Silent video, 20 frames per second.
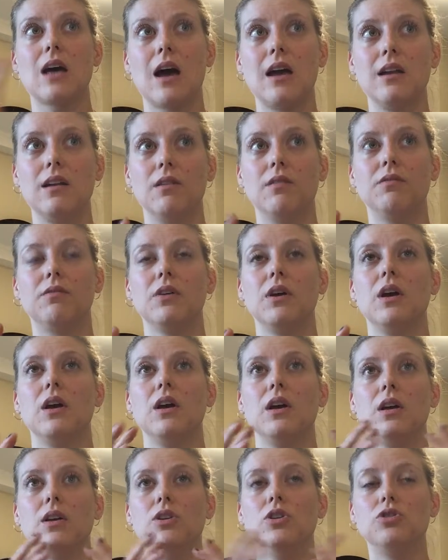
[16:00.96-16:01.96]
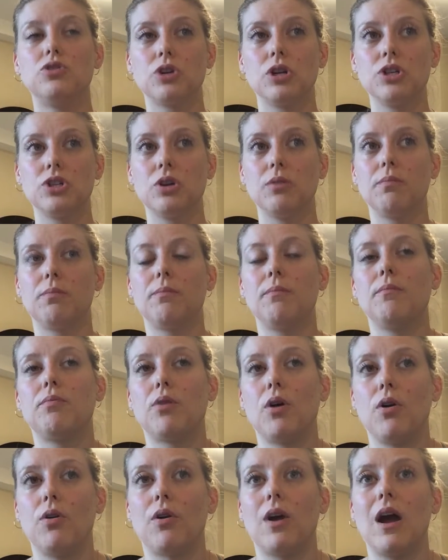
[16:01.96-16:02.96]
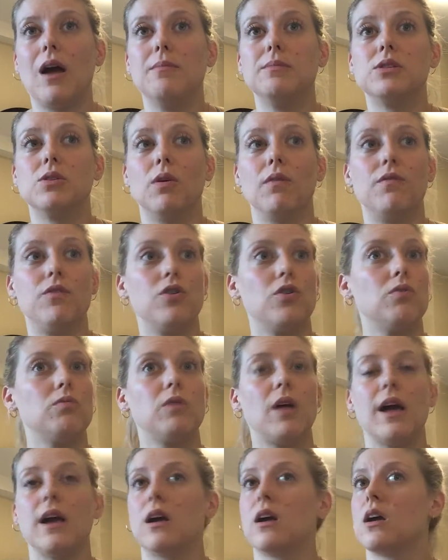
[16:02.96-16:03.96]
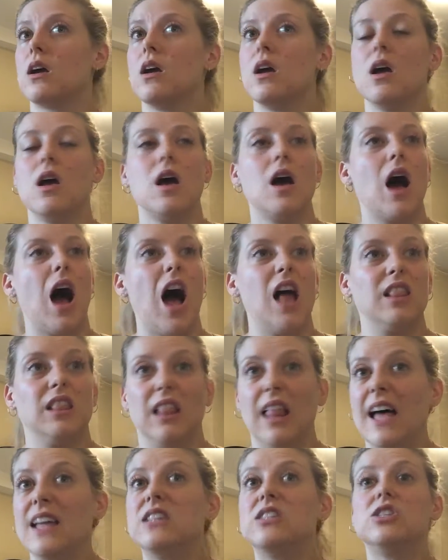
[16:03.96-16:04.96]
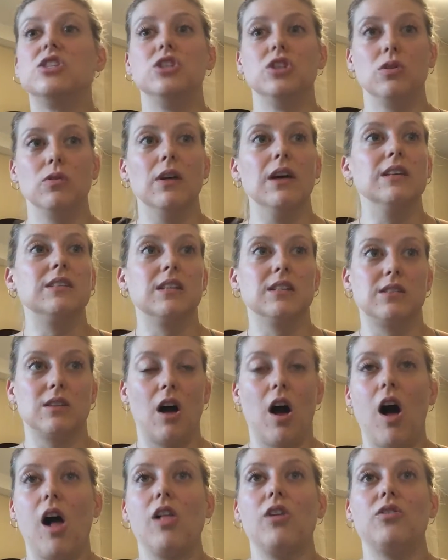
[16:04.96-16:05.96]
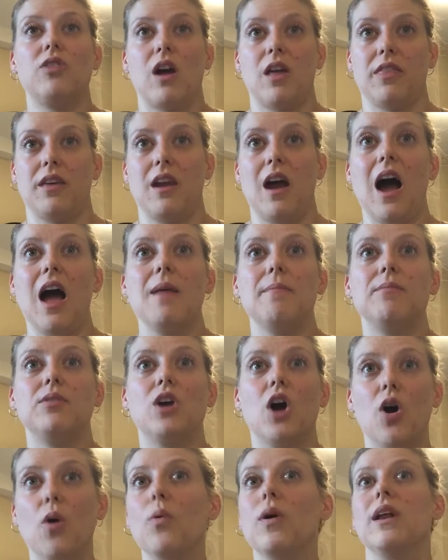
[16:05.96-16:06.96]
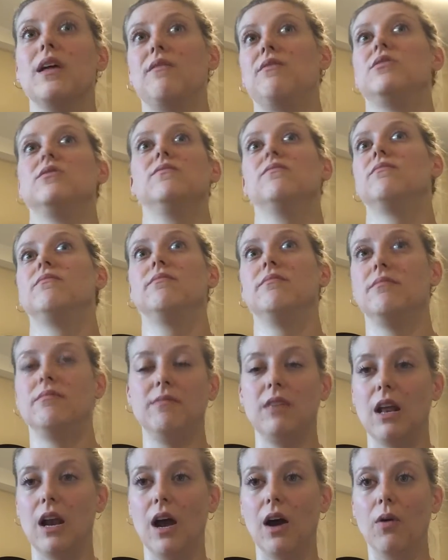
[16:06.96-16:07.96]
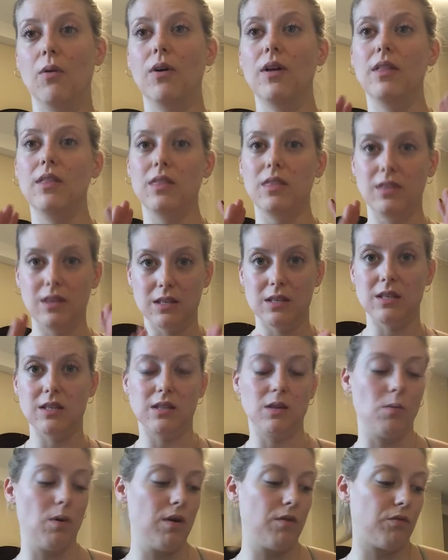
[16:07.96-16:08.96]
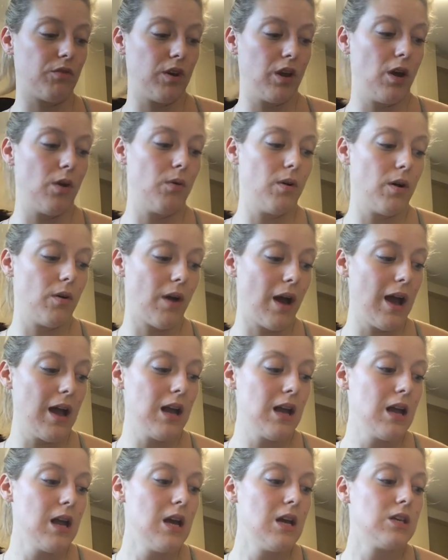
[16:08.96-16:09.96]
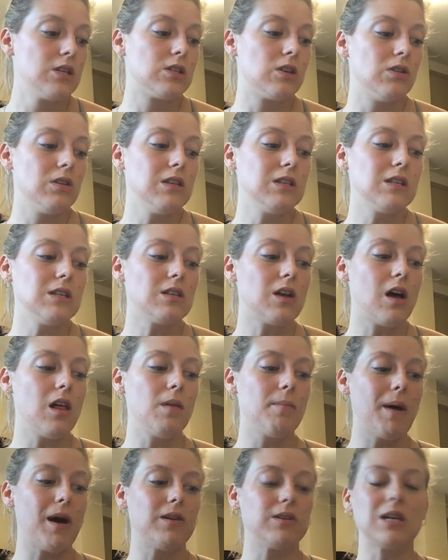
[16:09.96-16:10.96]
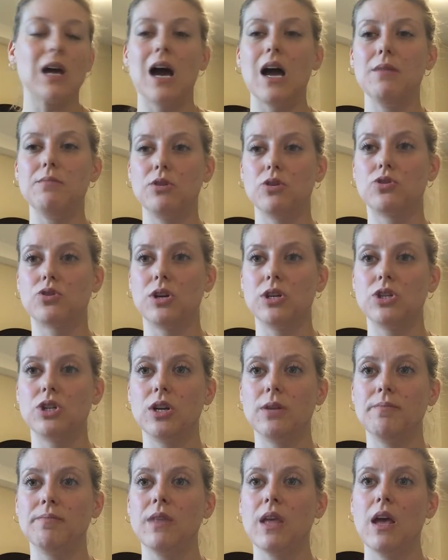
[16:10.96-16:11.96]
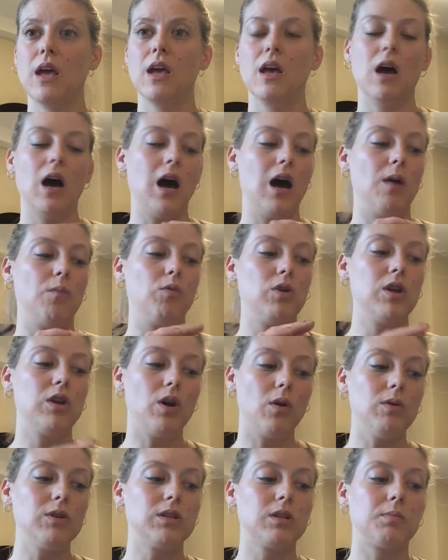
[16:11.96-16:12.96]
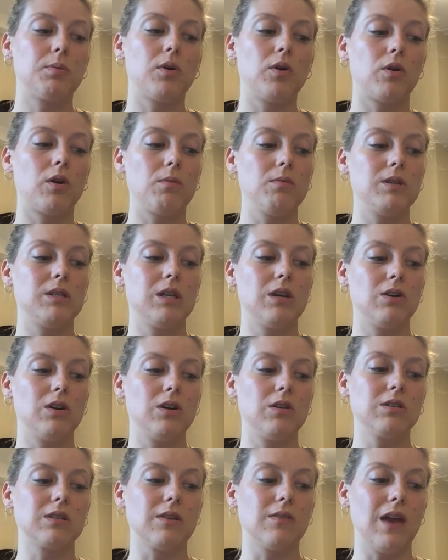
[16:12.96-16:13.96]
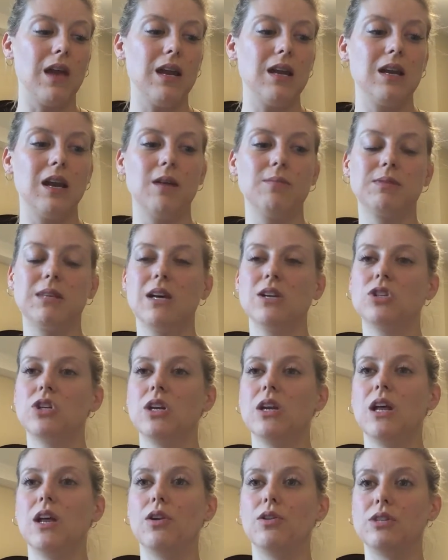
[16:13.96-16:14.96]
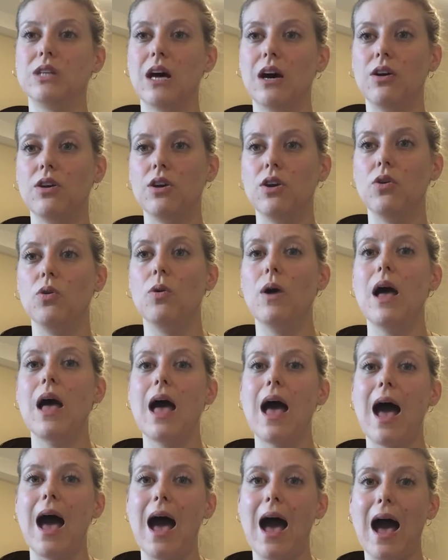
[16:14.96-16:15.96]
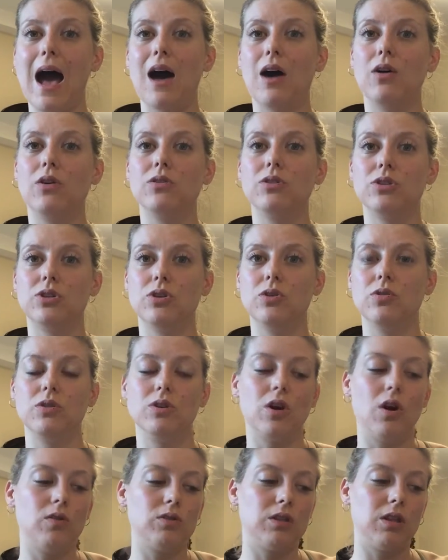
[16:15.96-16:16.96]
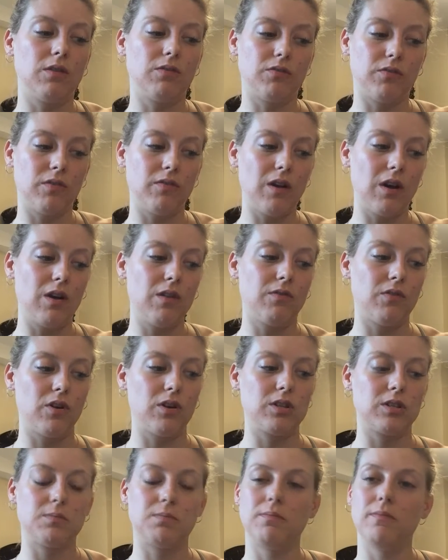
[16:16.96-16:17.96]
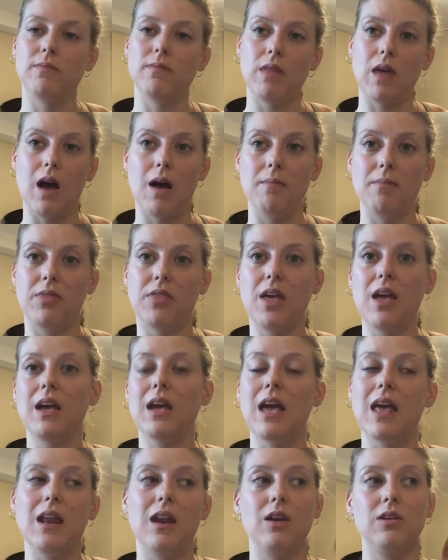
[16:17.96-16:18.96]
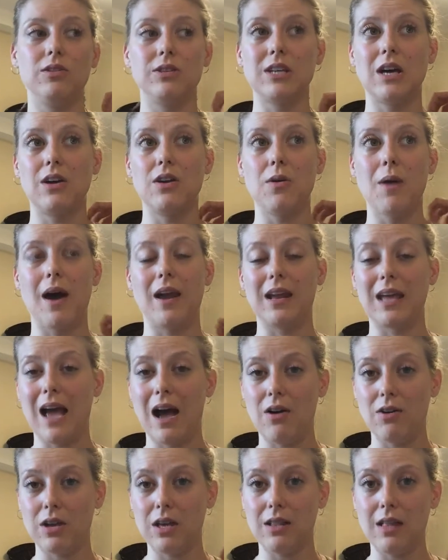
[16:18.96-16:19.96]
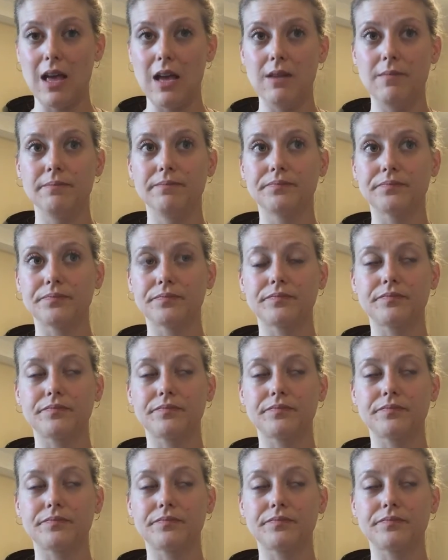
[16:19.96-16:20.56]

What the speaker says: kind of nutrition program. So if you're like, let's do this, it's all or nothing, I'm going, and you know, this is the one for you. Okay? So this is all about time nutrition. When you go into the program materials of 80-day obsession, it'll tell you how to go to the very first thing, and it'll tell you how to calculate